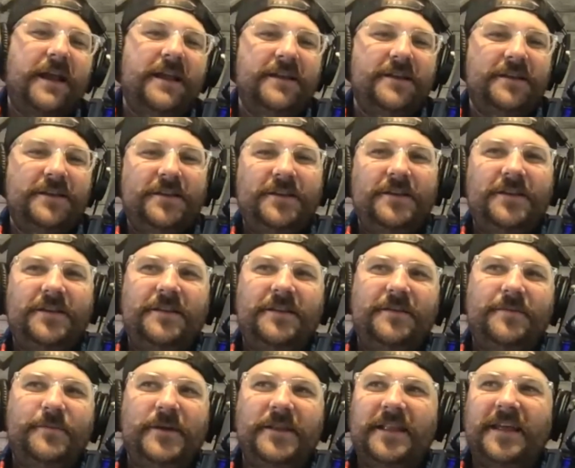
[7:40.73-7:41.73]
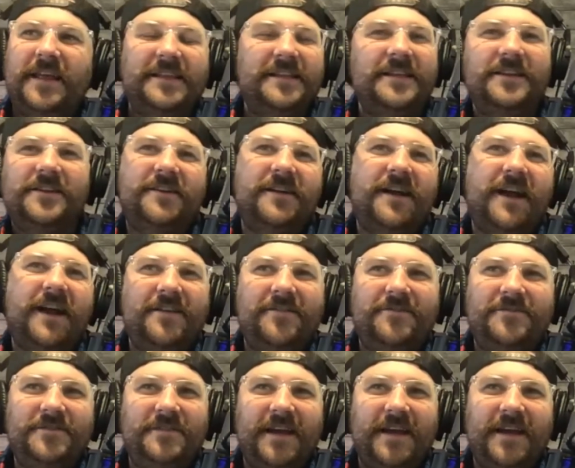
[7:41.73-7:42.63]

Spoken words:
and but like deer, I